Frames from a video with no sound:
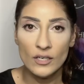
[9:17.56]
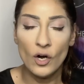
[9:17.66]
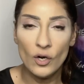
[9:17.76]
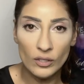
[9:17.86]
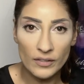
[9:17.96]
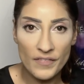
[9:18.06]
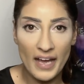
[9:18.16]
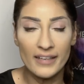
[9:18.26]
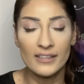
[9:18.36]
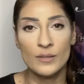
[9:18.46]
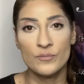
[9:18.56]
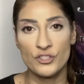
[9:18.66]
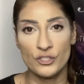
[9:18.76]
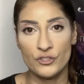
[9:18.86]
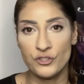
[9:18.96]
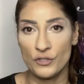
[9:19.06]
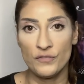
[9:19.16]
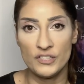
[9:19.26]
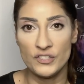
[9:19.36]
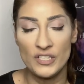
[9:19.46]
All of that comes to the
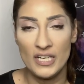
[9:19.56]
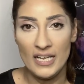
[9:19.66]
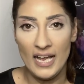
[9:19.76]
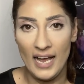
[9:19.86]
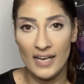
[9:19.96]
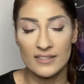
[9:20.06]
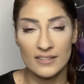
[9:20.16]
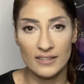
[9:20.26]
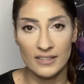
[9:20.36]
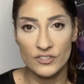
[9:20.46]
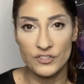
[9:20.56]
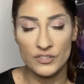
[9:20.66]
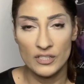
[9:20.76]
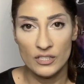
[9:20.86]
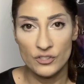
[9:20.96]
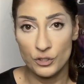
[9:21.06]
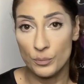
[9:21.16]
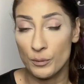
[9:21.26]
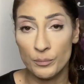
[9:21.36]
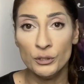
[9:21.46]
surface at this
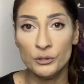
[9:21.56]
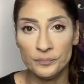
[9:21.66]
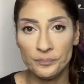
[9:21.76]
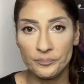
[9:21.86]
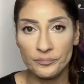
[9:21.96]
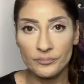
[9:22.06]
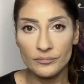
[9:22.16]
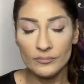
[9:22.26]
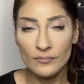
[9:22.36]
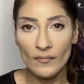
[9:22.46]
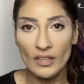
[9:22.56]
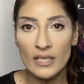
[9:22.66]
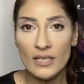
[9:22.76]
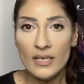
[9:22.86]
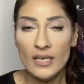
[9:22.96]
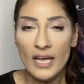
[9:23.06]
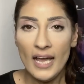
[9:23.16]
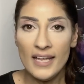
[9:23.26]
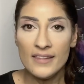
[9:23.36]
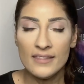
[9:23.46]
supermoon.
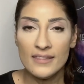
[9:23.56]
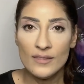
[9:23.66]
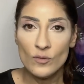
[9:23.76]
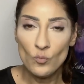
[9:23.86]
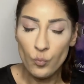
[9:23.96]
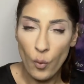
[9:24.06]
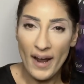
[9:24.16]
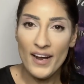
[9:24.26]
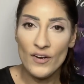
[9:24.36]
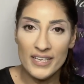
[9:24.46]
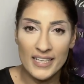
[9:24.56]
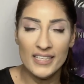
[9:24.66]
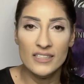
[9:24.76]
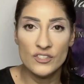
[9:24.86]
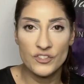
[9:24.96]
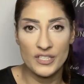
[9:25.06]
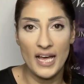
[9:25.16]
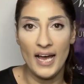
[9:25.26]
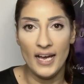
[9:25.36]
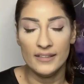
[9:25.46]
And where it is
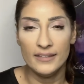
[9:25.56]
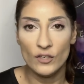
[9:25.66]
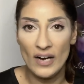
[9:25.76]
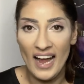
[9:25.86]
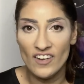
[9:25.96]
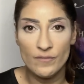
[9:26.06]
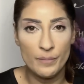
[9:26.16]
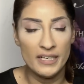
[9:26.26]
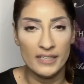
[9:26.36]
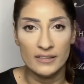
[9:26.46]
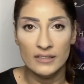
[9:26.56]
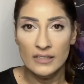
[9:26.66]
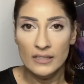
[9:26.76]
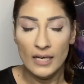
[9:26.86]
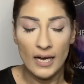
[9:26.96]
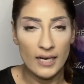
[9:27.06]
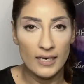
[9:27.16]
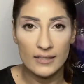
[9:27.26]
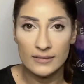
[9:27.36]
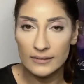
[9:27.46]
that there have been
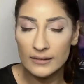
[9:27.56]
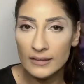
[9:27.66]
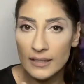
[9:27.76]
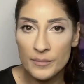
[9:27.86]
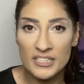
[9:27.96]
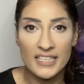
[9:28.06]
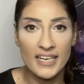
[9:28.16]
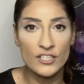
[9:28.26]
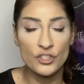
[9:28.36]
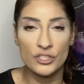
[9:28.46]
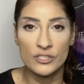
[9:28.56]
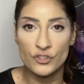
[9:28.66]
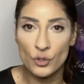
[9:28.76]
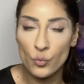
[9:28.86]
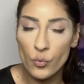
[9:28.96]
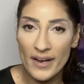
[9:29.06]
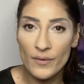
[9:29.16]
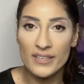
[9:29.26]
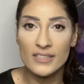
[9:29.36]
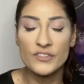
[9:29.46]
uh, limitations or where
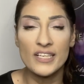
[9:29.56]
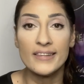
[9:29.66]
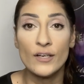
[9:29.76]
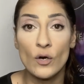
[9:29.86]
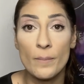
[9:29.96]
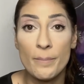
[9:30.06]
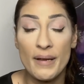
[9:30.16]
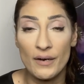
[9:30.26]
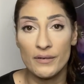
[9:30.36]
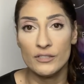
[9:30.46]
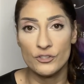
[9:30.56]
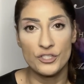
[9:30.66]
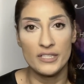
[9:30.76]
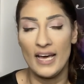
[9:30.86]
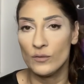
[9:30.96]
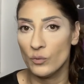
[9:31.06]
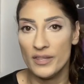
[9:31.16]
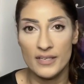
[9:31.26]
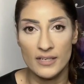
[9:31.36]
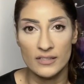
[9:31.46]
it is that there are barriers to that
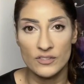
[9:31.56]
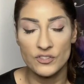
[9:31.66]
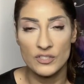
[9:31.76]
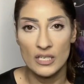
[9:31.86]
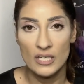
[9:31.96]
within us,